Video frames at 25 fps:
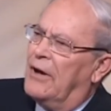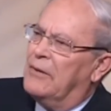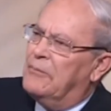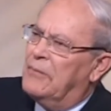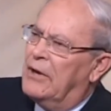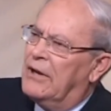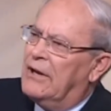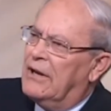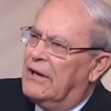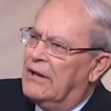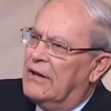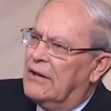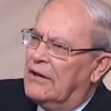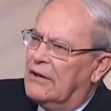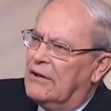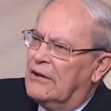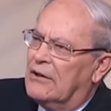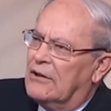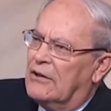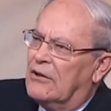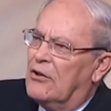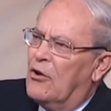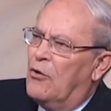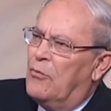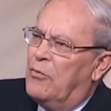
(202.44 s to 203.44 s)
by many
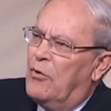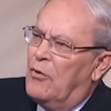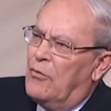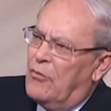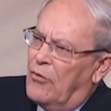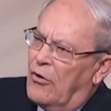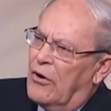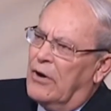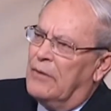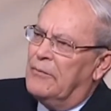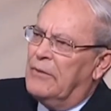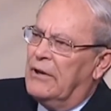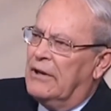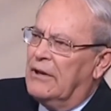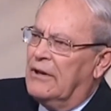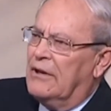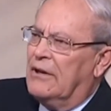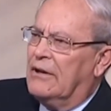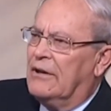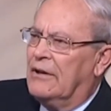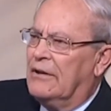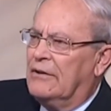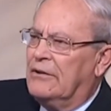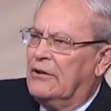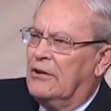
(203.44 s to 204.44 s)
global
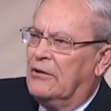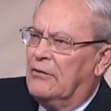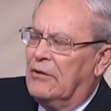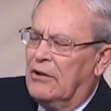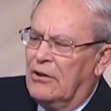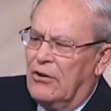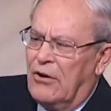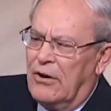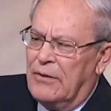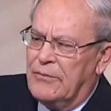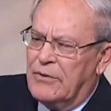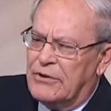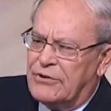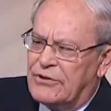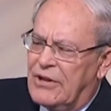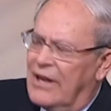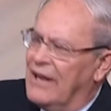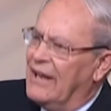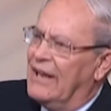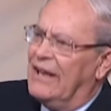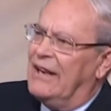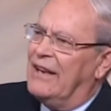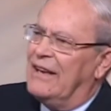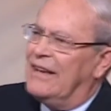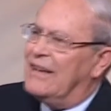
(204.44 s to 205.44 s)
warming uh, you know, alarmists.
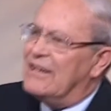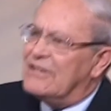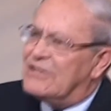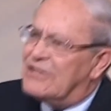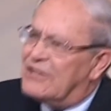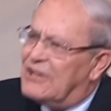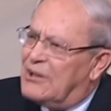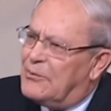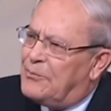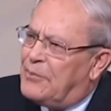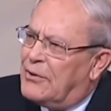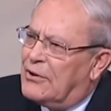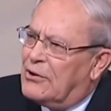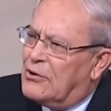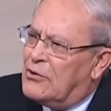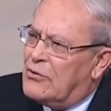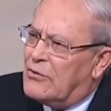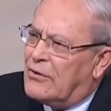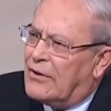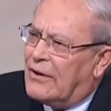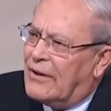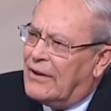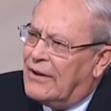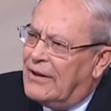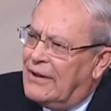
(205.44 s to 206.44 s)
It isn't a
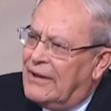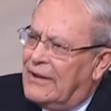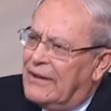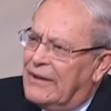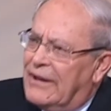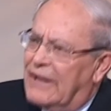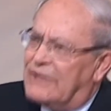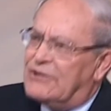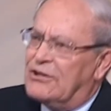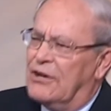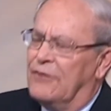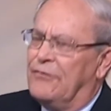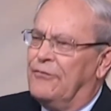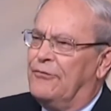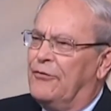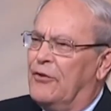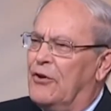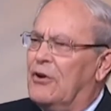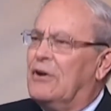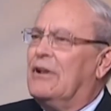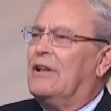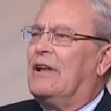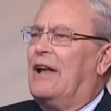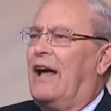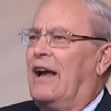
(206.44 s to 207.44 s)
pollutant. It's a
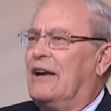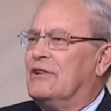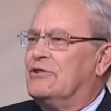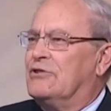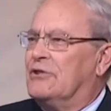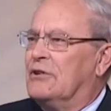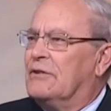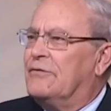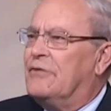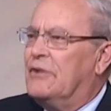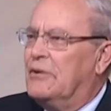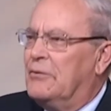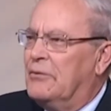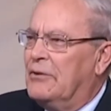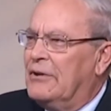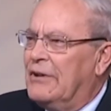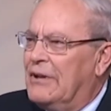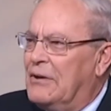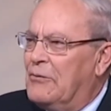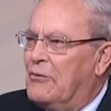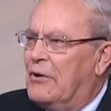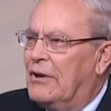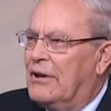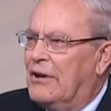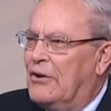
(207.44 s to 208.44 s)
fertilizer, if you
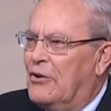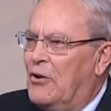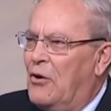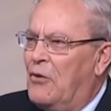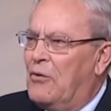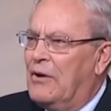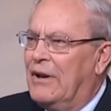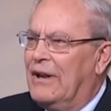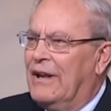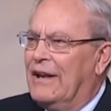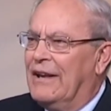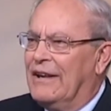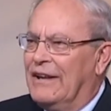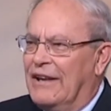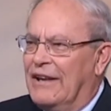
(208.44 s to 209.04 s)
really want to know it.